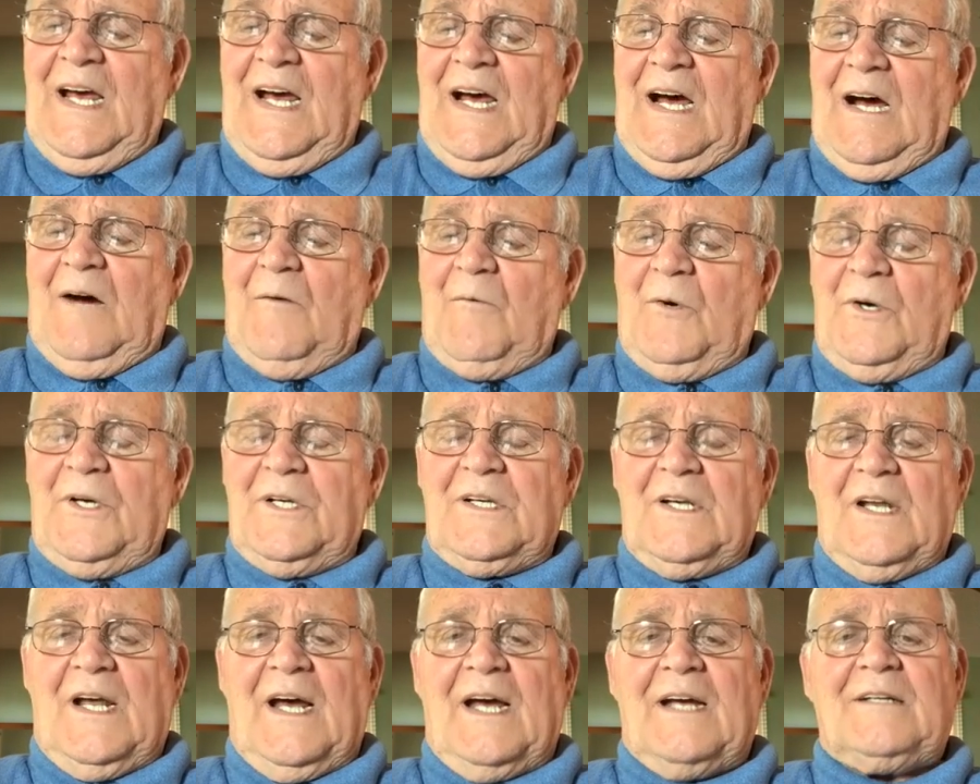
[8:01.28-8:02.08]
I would
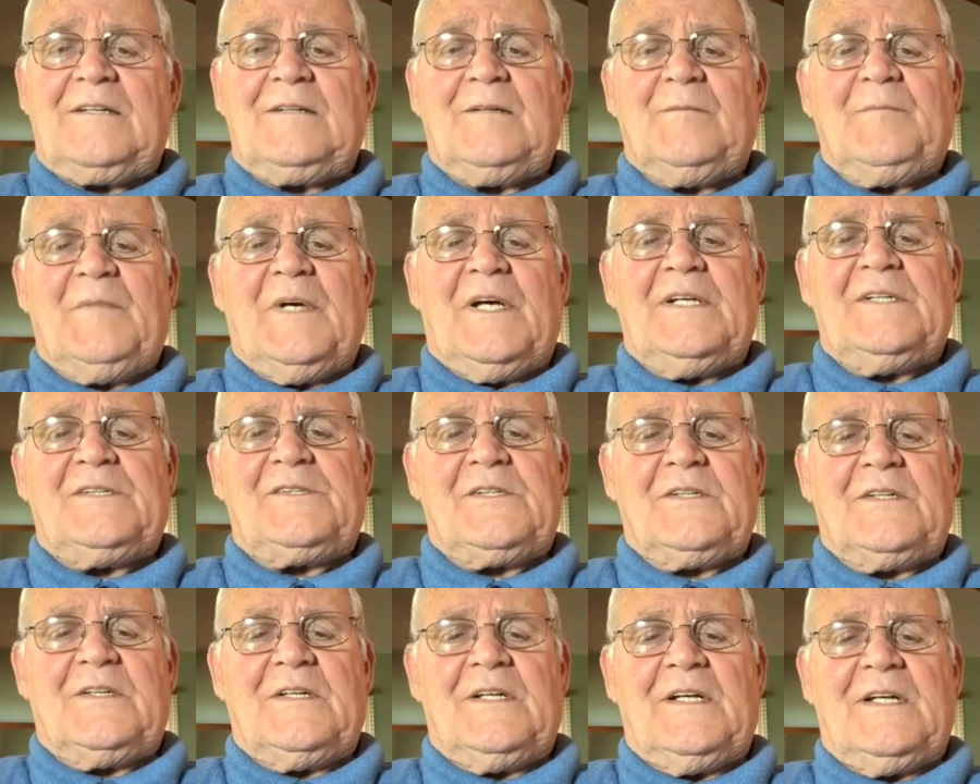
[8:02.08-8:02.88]
like to
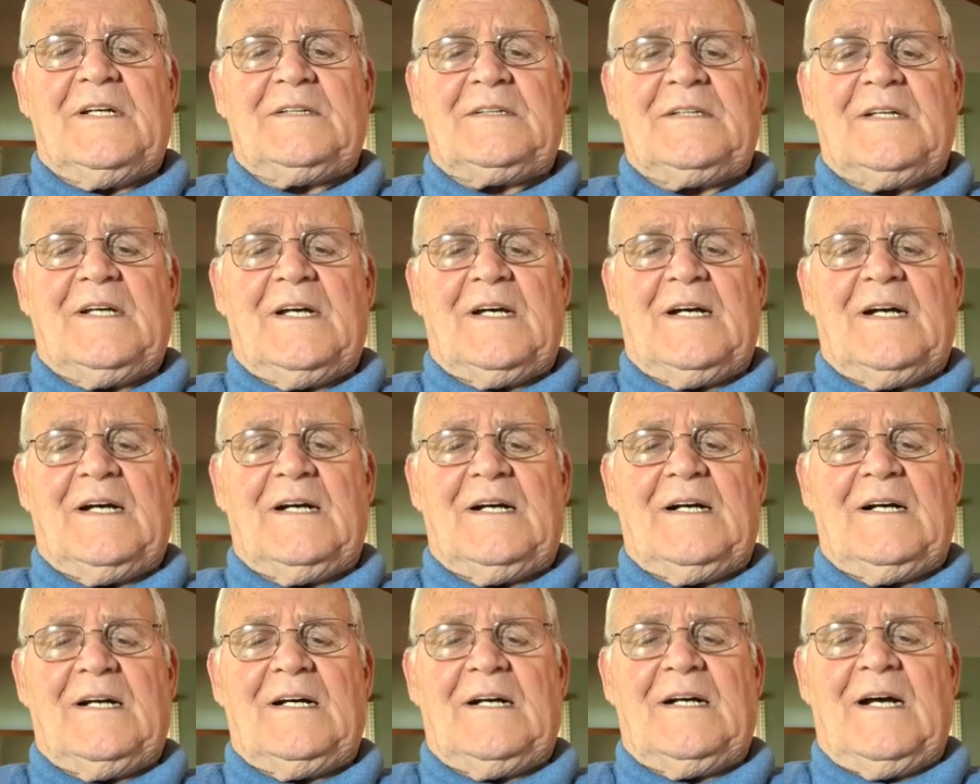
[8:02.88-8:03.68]
mention
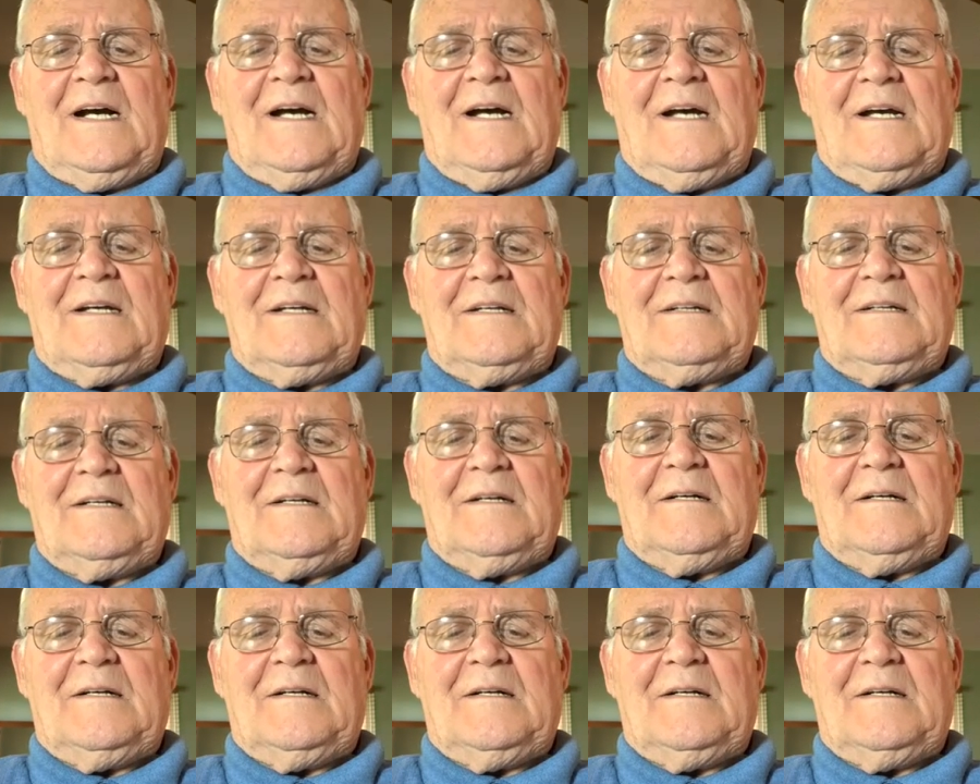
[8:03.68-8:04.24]
that I